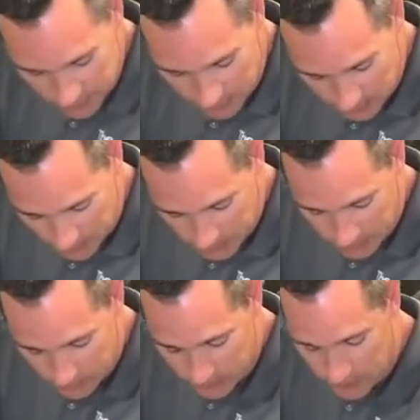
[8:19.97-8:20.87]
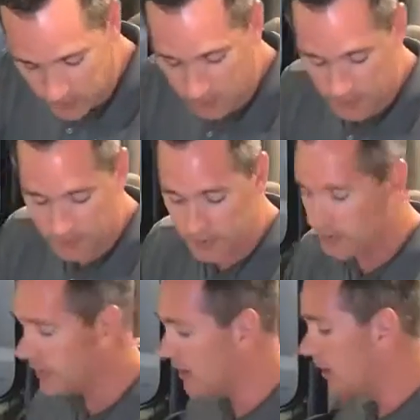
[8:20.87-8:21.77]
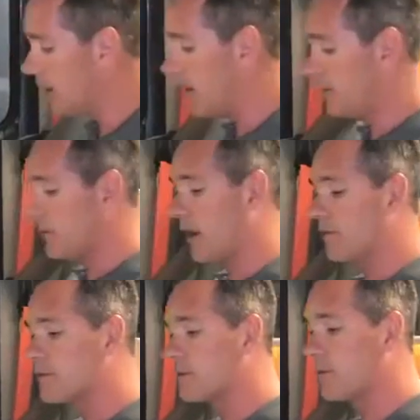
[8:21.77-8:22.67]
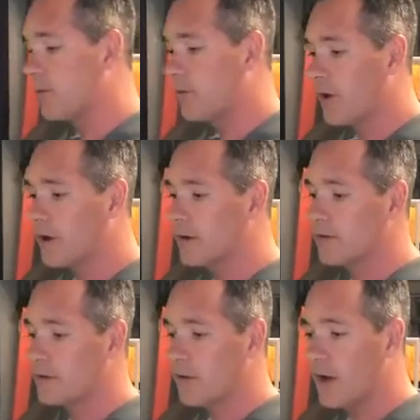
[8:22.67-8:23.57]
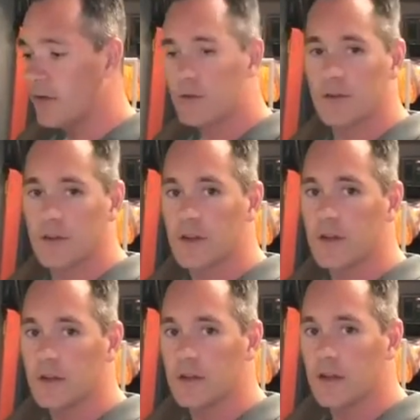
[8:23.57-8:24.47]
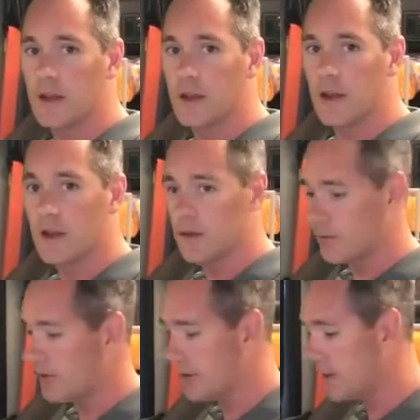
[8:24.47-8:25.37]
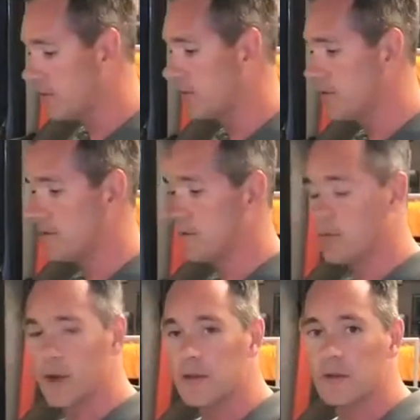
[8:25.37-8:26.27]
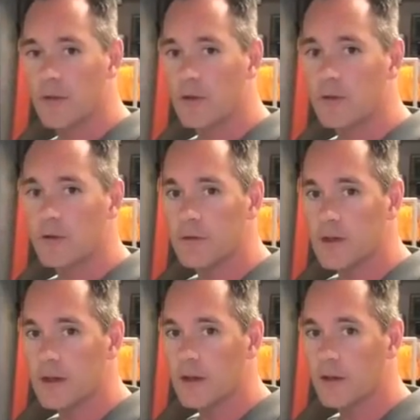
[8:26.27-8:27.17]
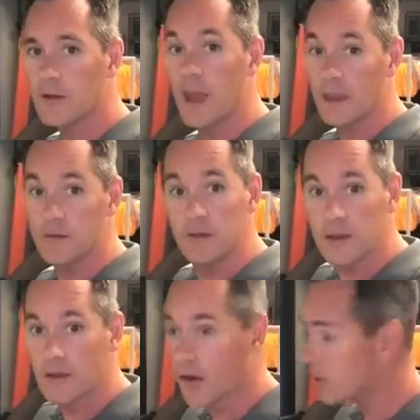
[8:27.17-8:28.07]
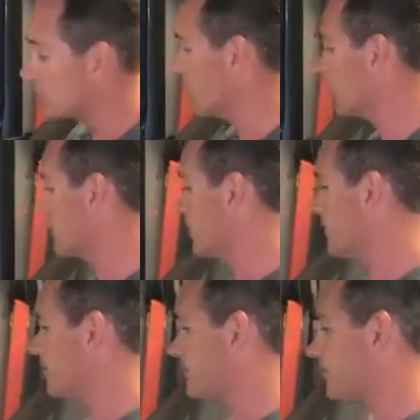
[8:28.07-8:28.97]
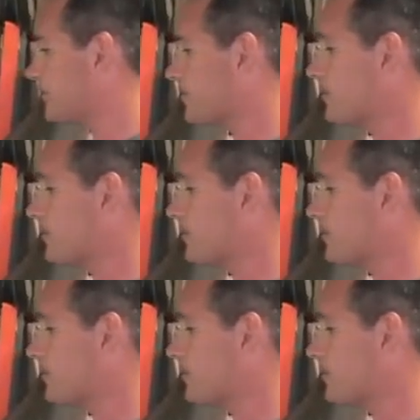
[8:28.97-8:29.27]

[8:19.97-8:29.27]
is probably one of the most comfortable products you'll ever sit in when it comes to the brand new Volvo VNL and VNR trucks.